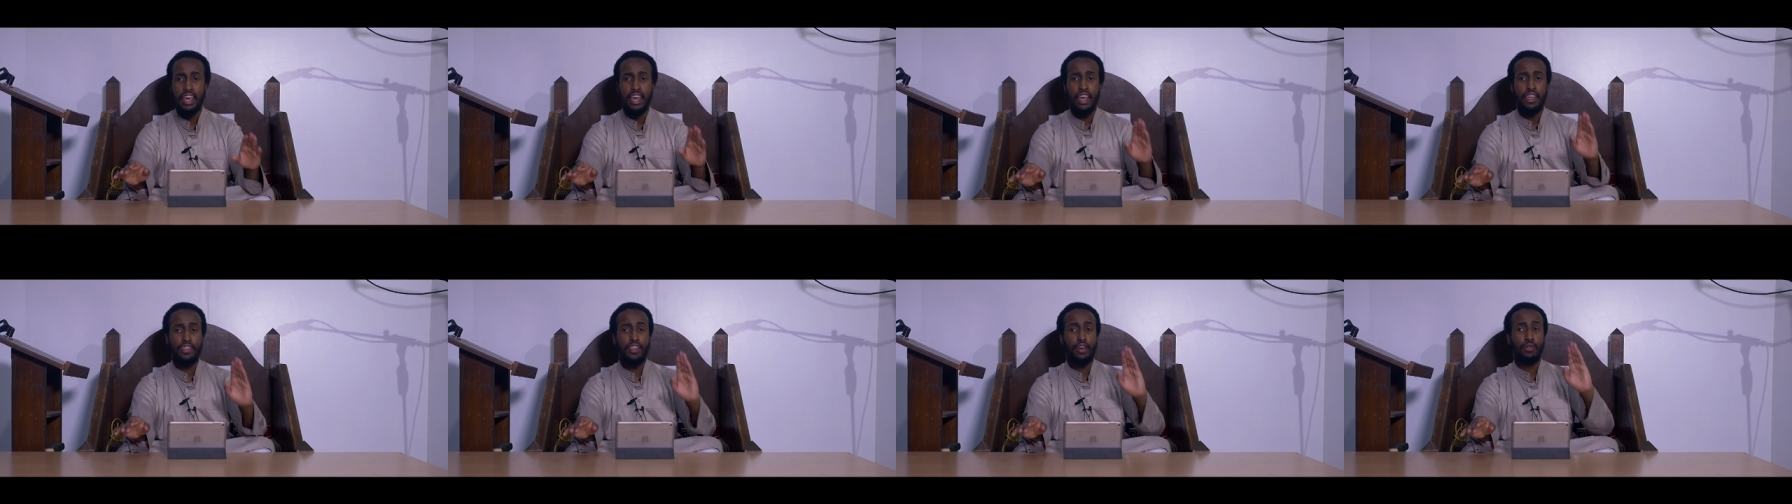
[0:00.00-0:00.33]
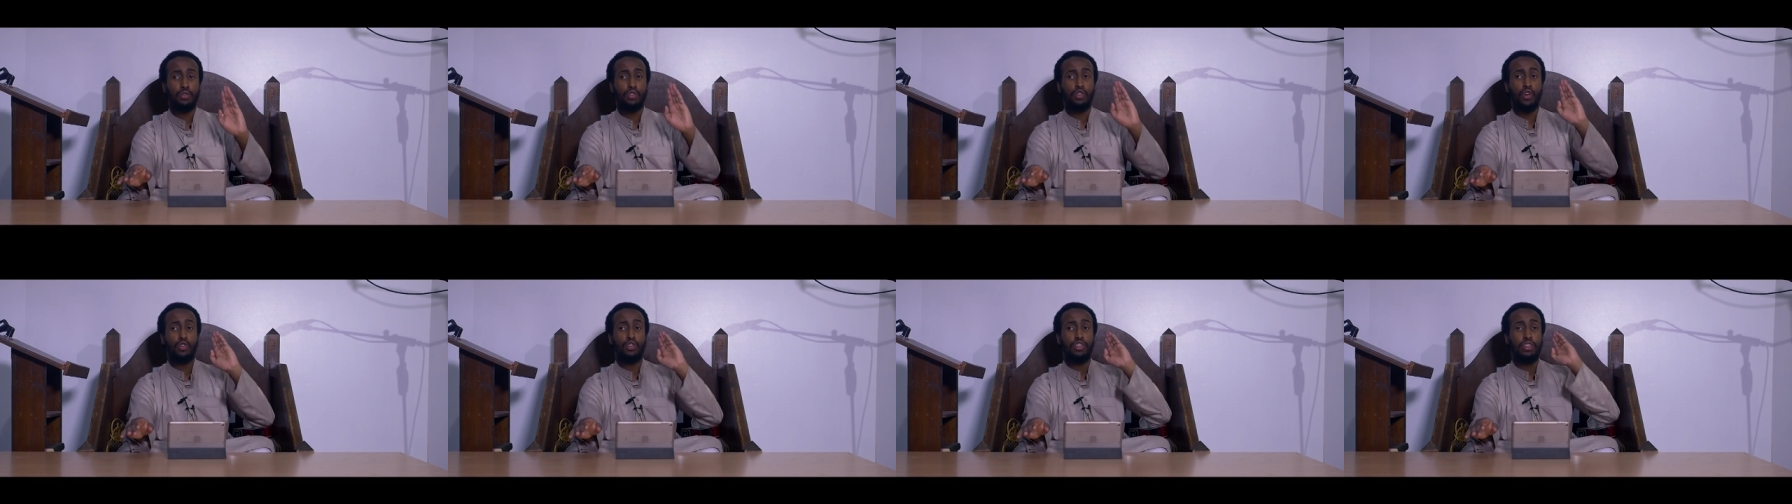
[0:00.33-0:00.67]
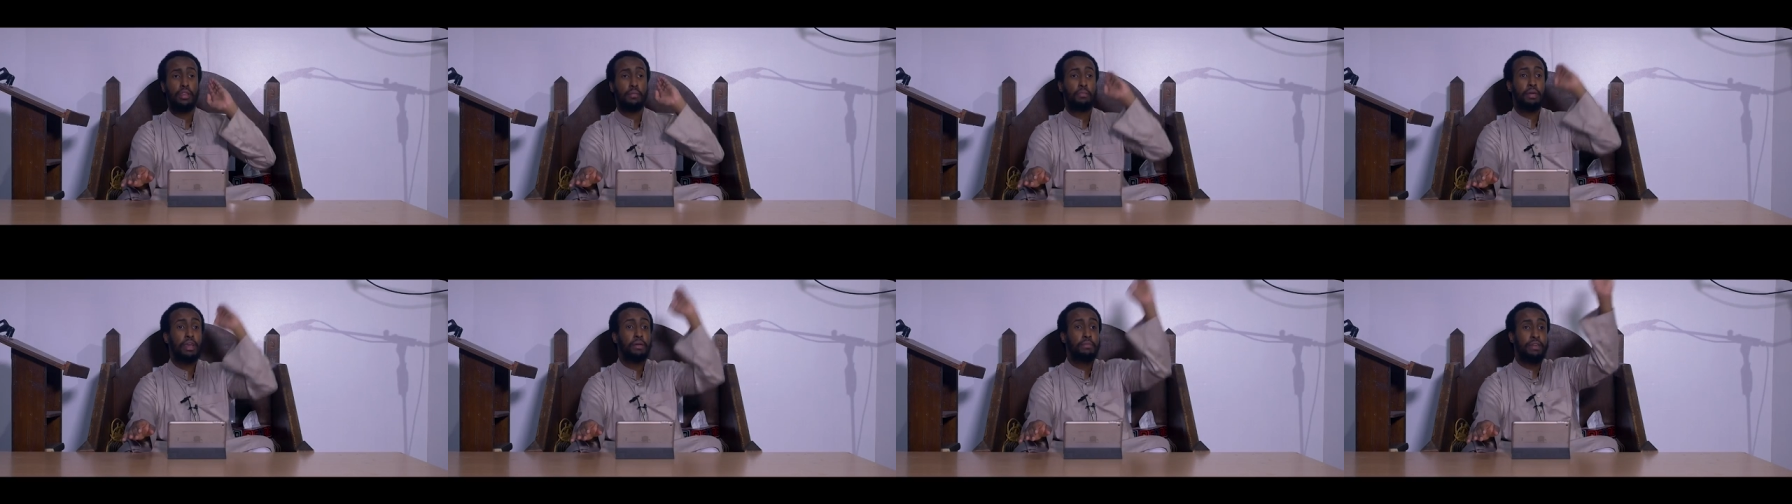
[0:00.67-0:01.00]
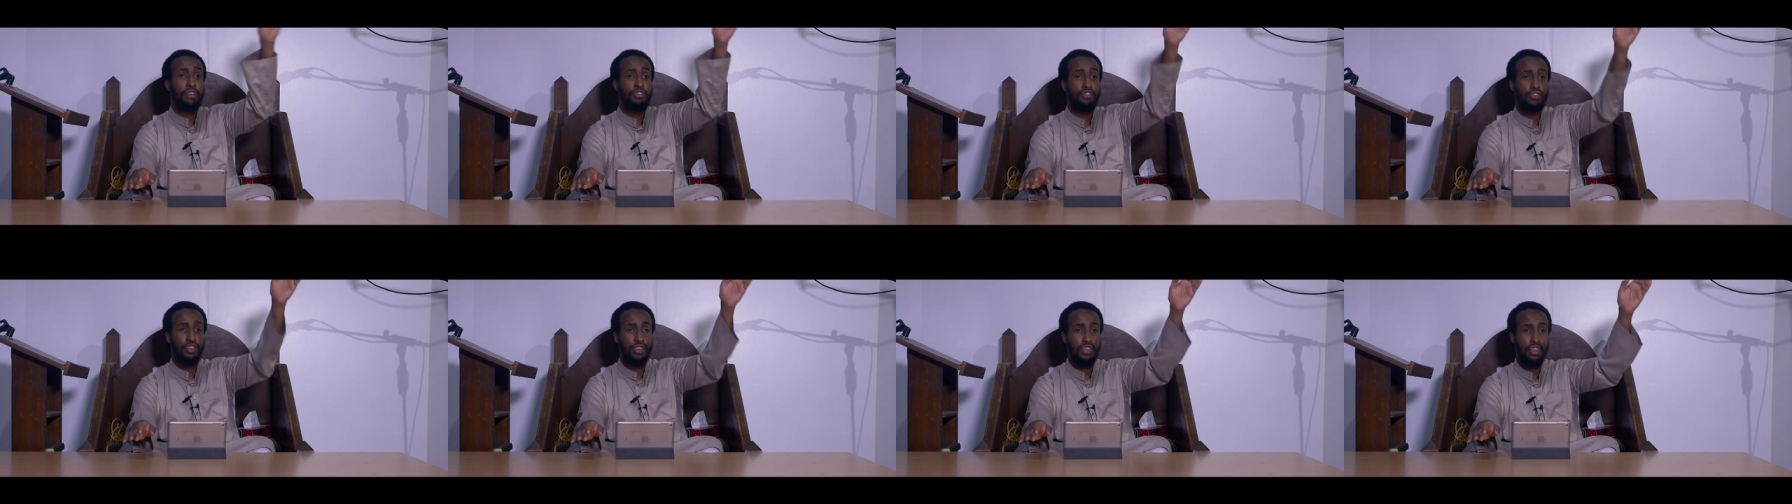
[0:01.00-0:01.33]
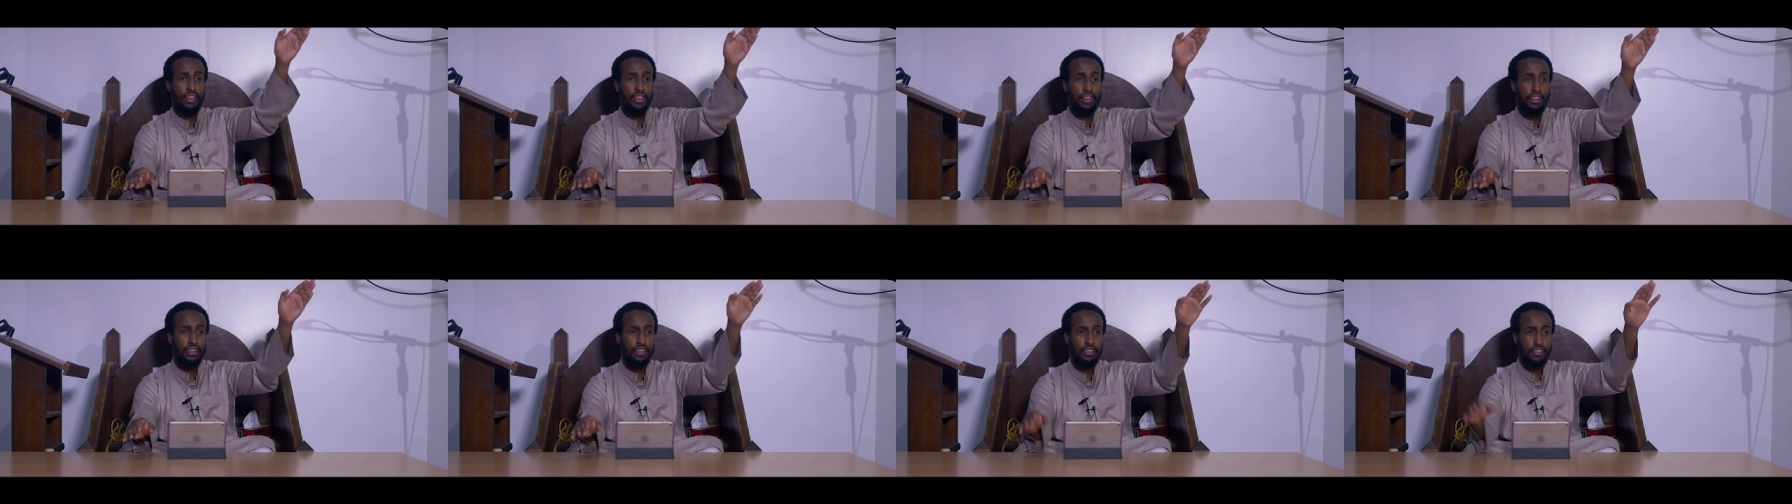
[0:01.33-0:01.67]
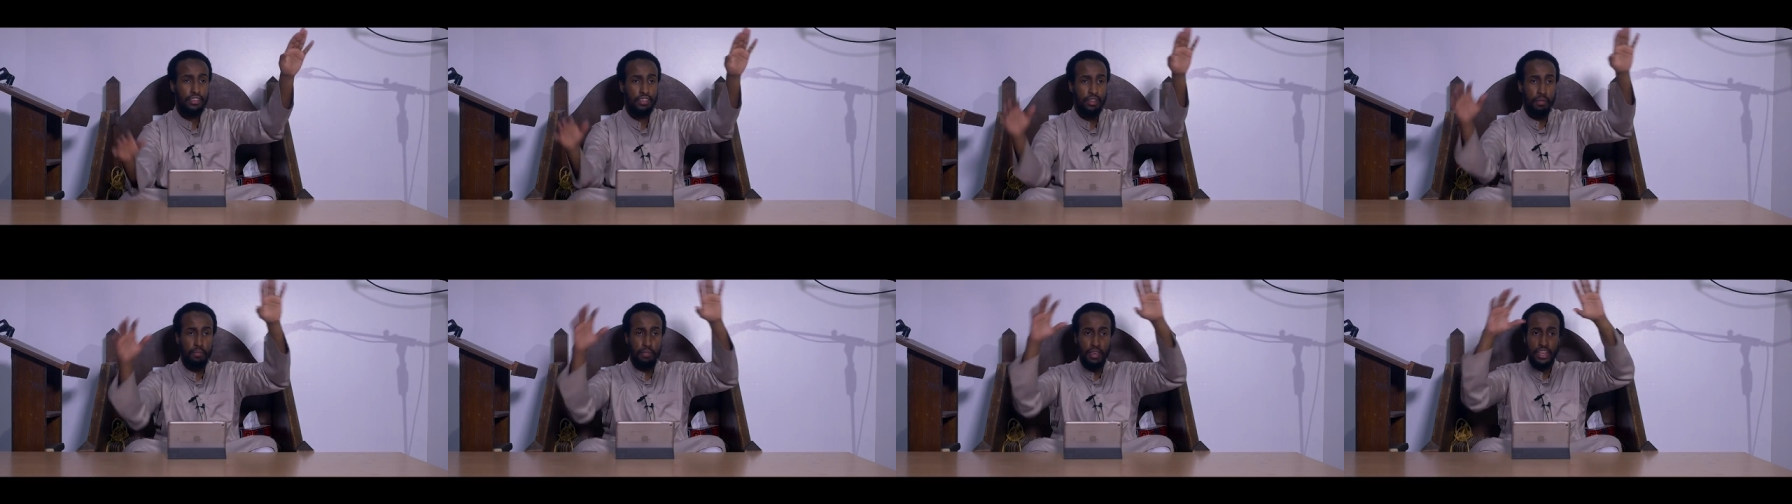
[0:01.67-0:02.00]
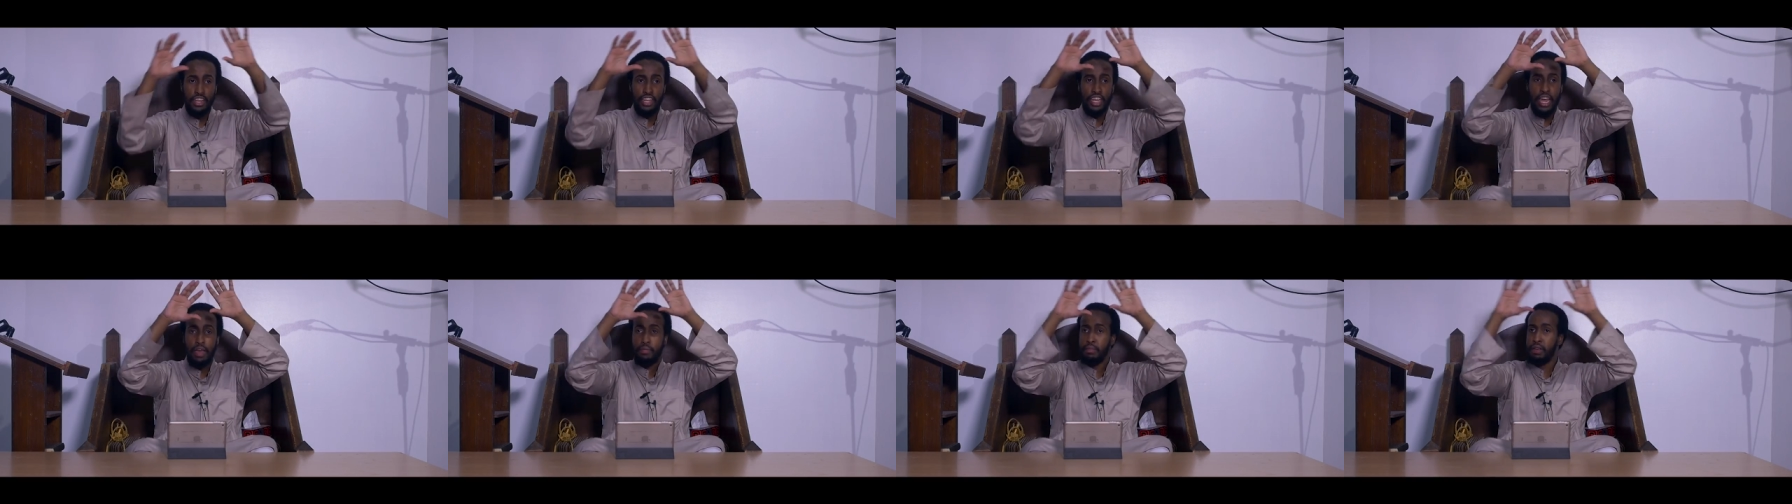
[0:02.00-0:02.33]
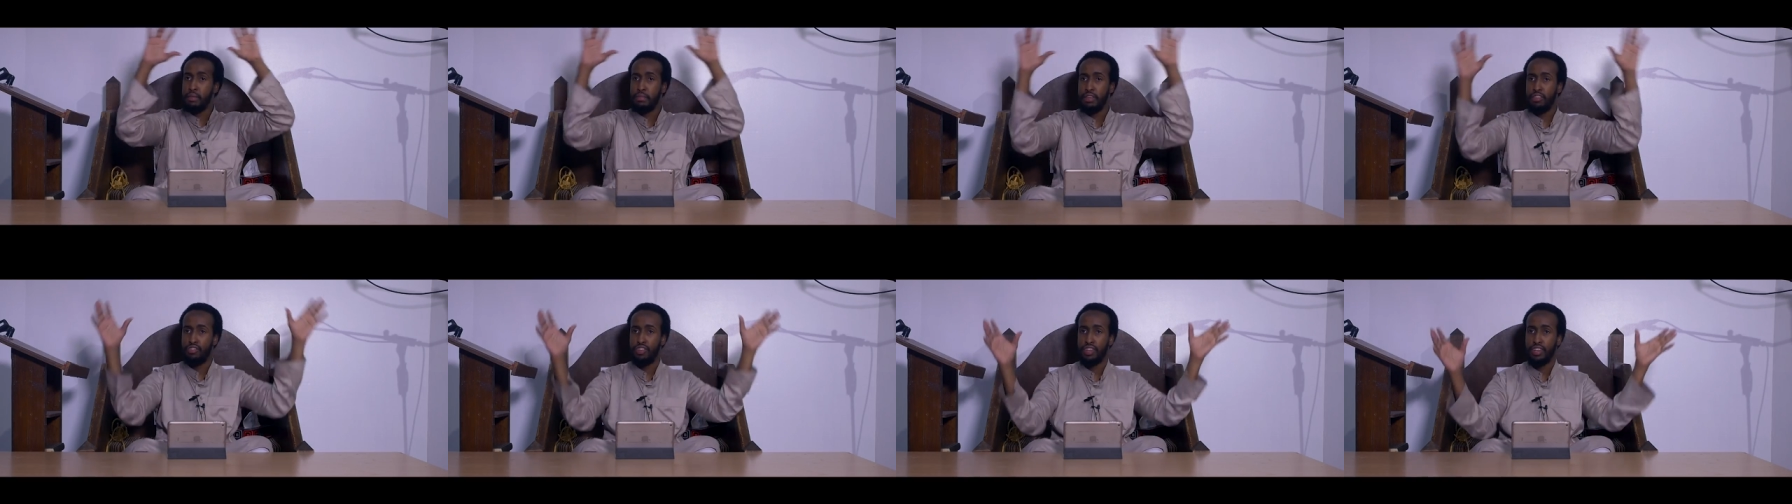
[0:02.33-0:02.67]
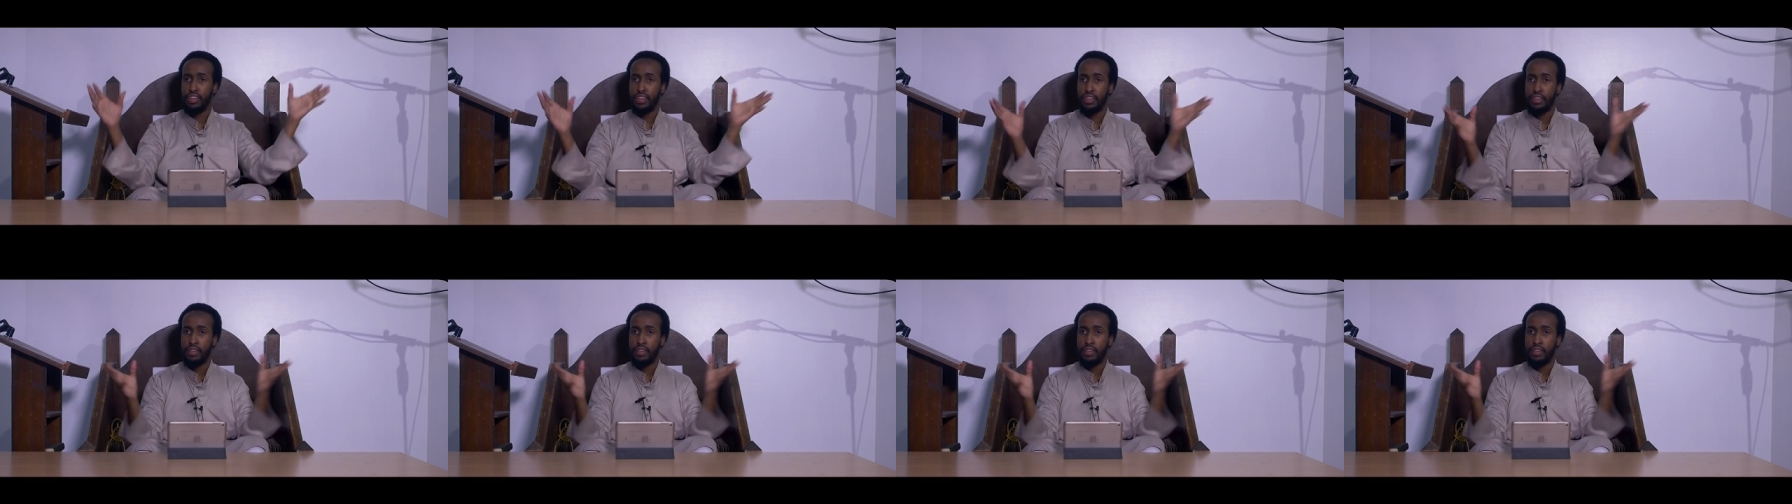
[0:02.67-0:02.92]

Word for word: and they would go to the big masjid. This is the big Jami' masjid.